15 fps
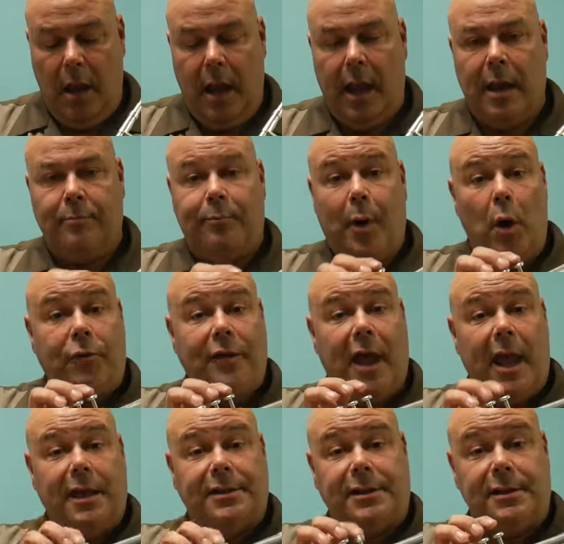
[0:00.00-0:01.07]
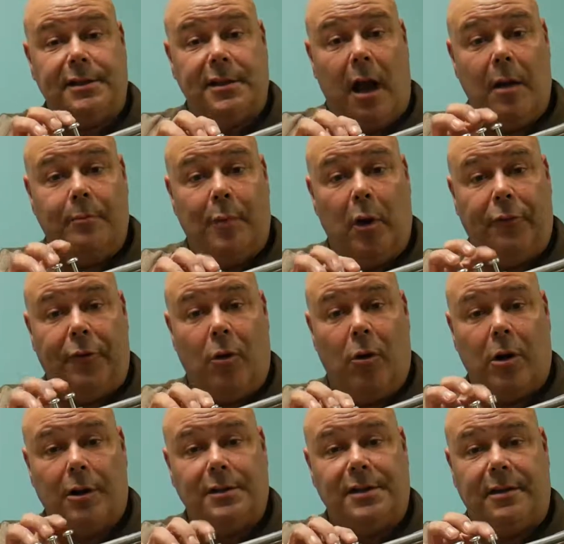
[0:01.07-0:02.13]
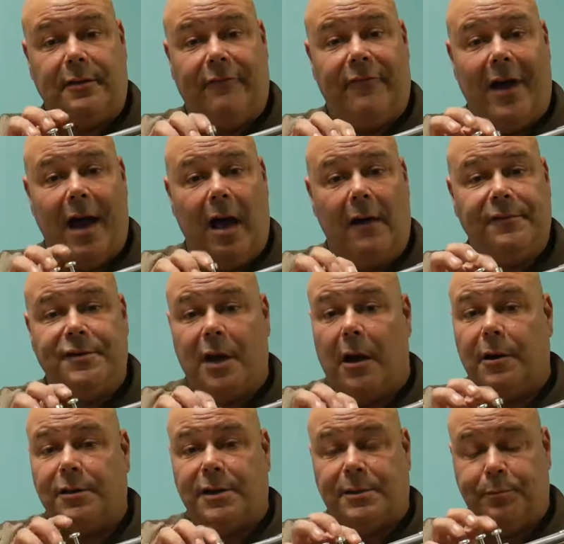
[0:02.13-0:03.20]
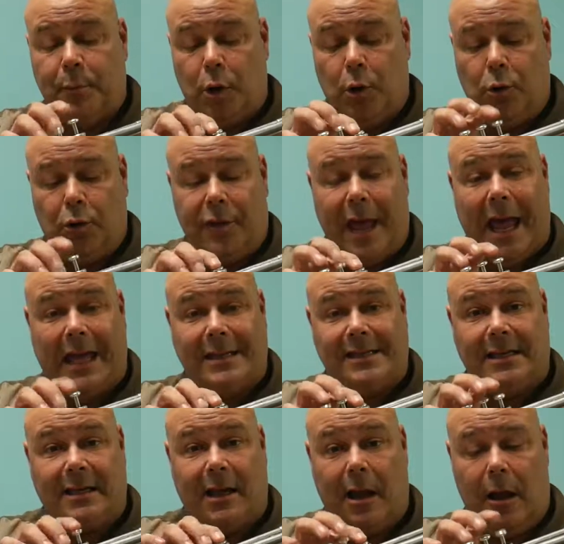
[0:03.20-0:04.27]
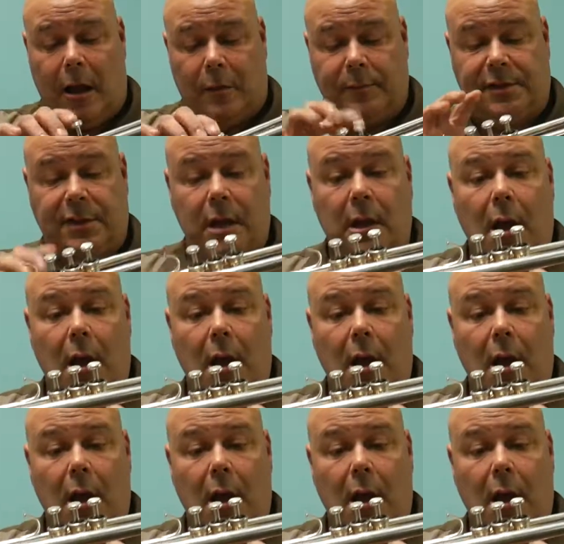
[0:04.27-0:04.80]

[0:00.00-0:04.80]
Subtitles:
in both cases, on both horns, the valves are smooth as it comes.